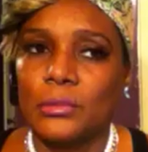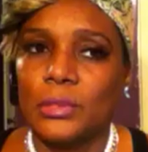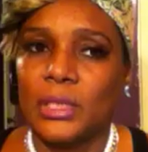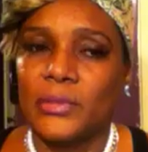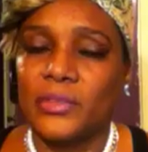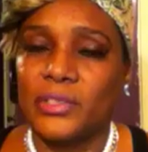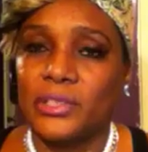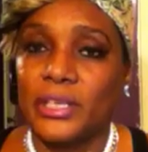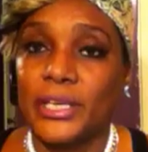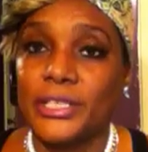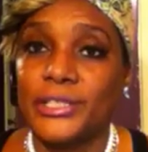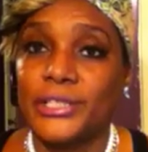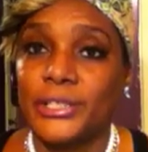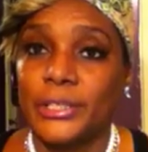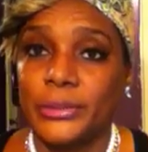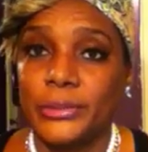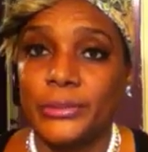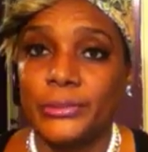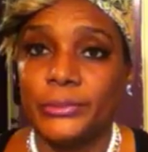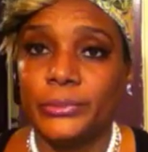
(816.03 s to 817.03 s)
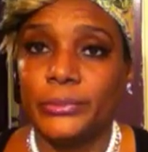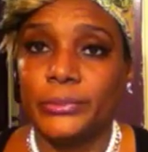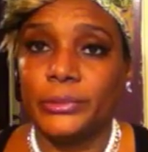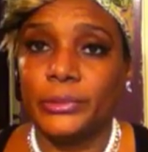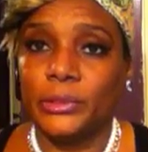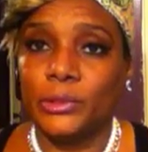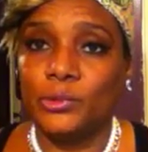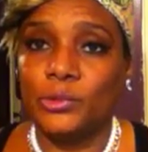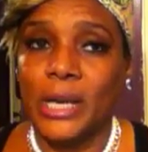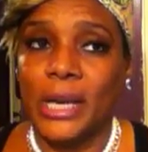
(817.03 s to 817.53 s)
If it's just you
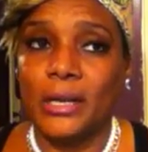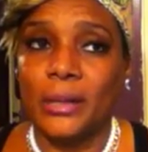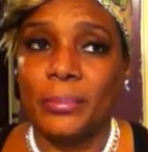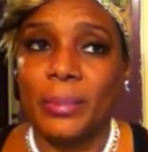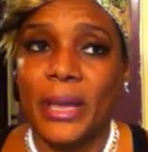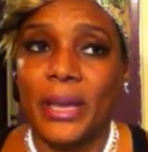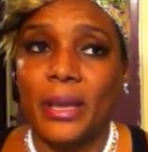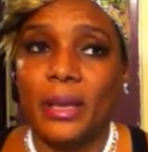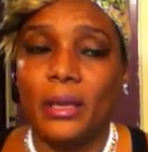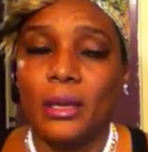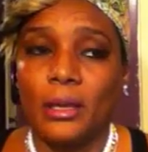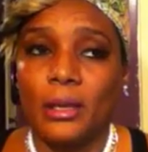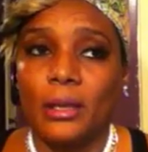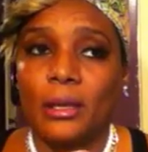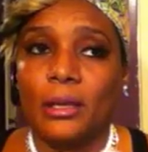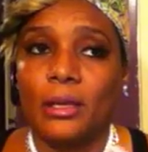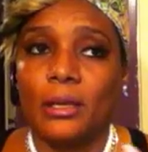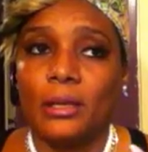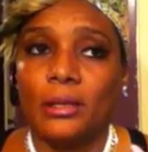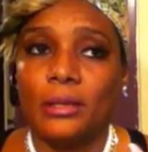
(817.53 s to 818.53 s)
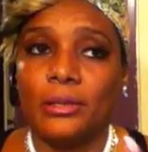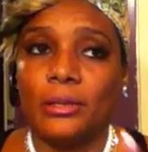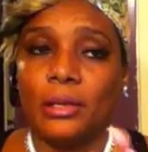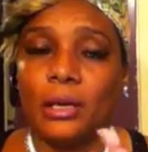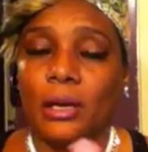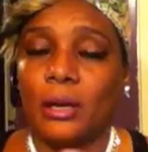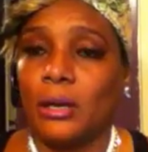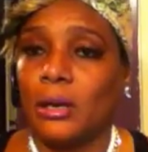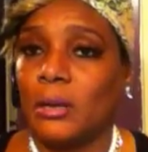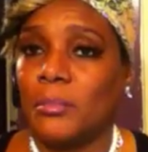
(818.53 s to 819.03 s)
trying to pay
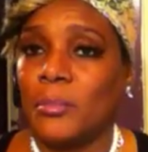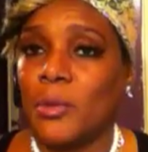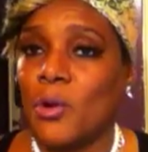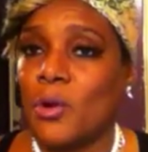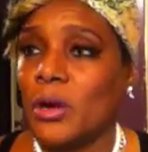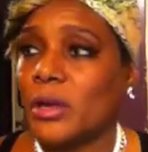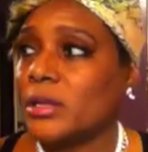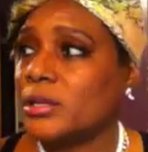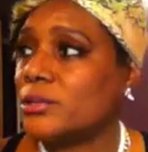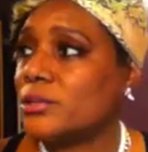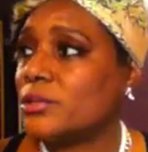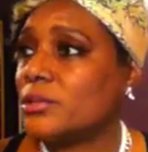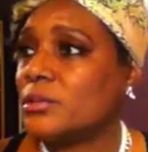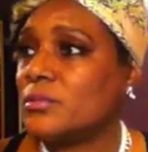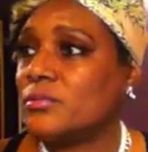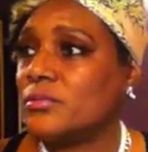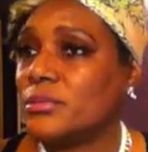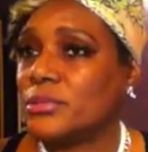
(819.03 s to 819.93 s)
a mortgage,